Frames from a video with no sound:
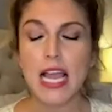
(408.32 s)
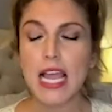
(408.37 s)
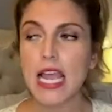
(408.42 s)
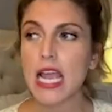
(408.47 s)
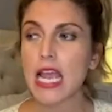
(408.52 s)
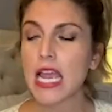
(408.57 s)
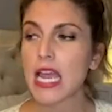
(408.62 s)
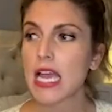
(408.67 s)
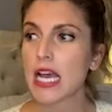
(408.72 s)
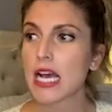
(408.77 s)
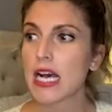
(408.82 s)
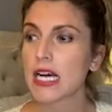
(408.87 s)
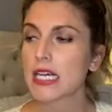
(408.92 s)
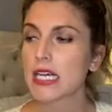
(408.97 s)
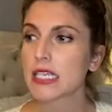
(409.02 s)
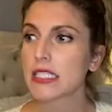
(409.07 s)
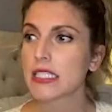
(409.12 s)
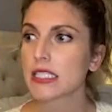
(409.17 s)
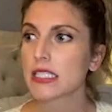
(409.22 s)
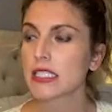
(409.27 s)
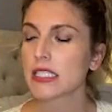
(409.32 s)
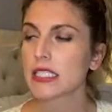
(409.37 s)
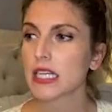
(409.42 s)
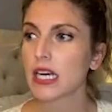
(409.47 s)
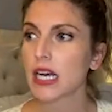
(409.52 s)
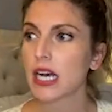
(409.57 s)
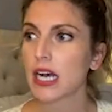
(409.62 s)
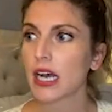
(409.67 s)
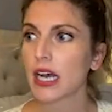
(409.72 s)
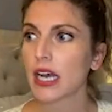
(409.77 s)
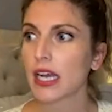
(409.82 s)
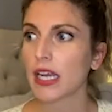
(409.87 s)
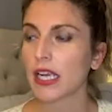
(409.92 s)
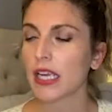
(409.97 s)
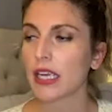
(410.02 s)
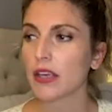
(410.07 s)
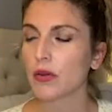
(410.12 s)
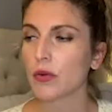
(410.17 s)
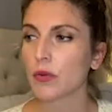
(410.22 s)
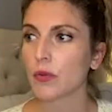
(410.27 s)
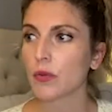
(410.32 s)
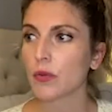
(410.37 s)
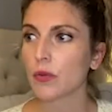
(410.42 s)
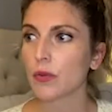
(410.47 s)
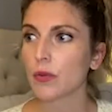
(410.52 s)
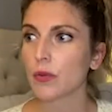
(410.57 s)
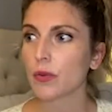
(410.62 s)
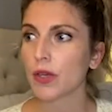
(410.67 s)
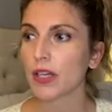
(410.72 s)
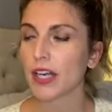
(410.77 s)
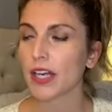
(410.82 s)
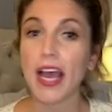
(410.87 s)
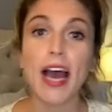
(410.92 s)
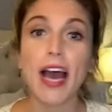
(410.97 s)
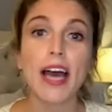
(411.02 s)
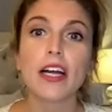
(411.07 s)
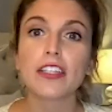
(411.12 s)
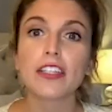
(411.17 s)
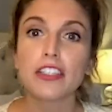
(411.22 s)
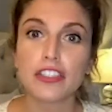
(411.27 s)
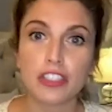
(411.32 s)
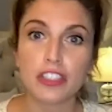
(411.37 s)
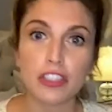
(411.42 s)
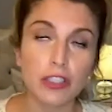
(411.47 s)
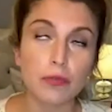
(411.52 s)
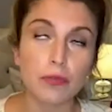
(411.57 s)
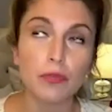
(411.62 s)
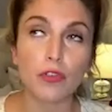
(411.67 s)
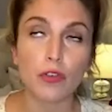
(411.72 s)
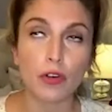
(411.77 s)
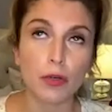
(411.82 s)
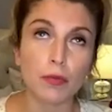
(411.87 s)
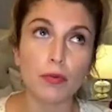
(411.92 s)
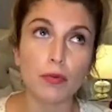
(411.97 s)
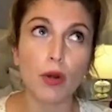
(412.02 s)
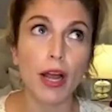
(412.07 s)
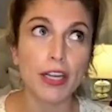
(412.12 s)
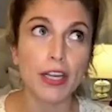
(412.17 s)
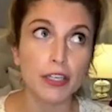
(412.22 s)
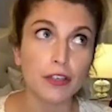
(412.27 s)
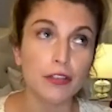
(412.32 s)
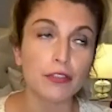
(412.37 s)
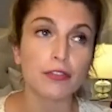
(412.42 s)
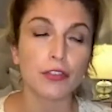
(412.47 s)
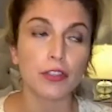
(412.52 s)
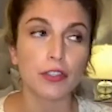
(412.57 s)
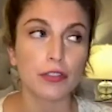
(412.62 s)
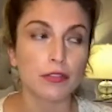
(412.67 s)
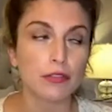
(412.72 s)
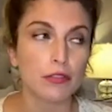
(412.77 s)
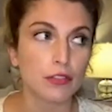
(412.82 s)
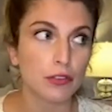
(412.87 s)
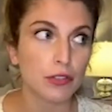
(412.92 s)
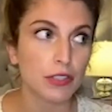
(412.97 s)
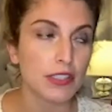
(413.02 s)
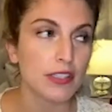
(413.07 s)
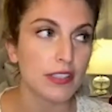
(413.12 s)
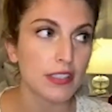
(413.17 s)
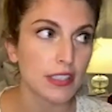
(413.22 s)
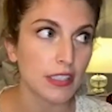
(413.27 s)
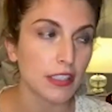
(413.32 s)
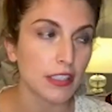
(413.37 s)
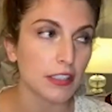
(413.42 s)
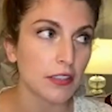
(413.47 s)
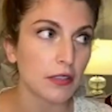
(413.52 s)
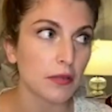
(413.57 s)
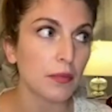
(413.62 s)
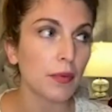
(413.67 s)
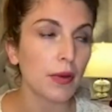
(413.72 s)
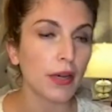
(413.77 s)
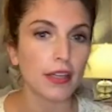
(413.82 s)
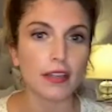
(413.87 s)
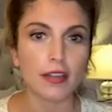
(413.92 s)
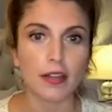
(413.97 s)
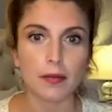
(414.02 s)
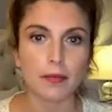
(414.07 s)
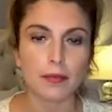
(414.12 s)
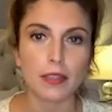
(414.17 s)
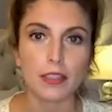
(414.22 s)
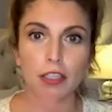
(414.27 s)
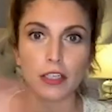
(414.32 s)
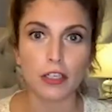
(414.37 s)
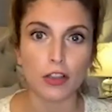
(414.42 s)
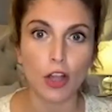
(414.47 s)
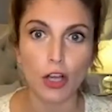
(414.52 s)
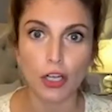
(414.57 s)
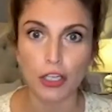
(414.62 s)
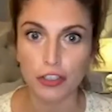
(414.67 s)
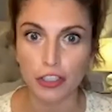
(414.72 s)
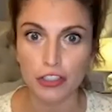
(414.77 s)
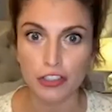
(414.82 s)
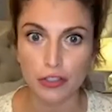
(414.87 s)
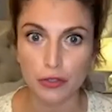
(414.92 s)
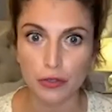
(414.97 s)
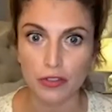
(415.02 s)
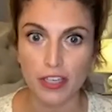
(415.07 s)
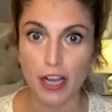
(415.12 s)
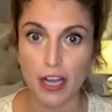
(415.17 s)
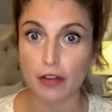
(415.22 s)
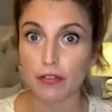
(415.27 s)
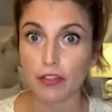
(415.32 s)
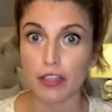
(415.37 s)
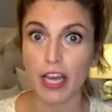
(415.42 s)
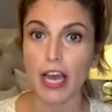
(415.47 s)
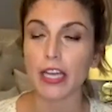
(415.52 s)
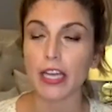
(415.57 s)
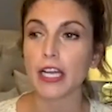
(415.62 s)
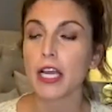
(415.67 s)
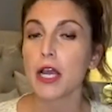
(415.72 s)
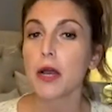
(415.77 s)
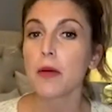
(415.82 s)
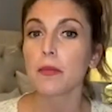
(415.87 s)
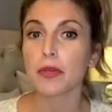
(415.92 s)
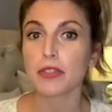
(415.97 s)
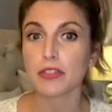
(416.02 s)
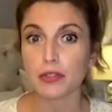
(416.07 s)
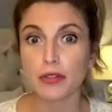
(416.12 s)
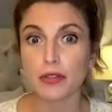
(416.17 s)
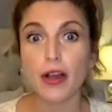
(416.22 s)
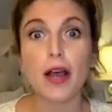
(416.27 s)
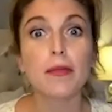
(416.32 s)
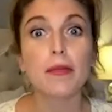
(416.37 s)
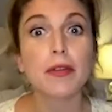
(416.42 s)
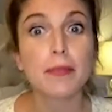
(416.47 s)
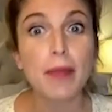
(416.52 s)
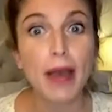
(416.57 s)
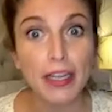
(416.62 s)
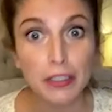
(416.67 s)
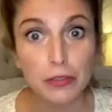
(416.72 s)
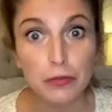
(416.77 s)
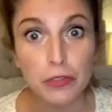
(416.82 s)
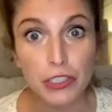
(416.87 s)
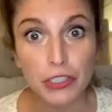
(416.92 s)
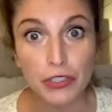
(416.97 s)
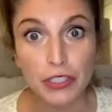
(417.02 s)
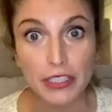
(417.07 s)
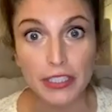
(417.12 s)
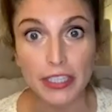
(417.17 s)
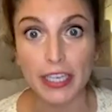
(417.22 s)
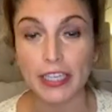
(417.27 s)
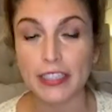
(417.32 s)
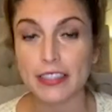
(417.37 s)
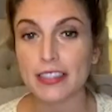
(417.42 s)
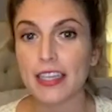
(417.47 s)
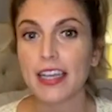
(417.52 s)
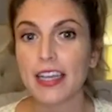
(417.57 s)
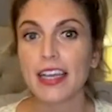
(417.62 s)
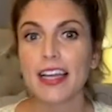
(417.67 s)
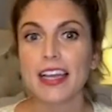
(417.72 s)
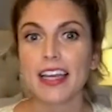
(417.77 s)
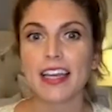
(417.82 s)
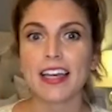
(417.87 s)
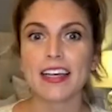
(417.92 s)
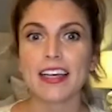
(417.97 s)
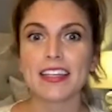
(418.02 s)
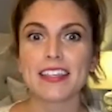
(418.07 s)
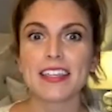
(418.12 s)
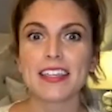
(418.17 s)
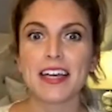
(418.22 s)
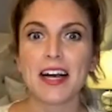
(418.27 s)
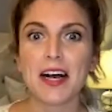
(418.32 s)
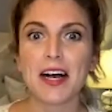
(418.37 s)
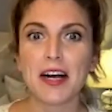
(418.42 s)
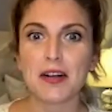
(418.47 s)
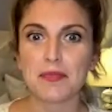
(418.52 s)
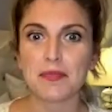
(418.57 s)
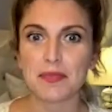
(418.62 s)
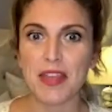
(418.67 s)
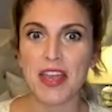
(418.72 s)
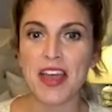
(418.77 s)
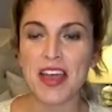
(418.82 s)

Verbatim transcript: And I, and I had auditioned it for prior for Christine, but I'm a little long in the tooth now for that. But so now I'm in Madame Giry land. And, um,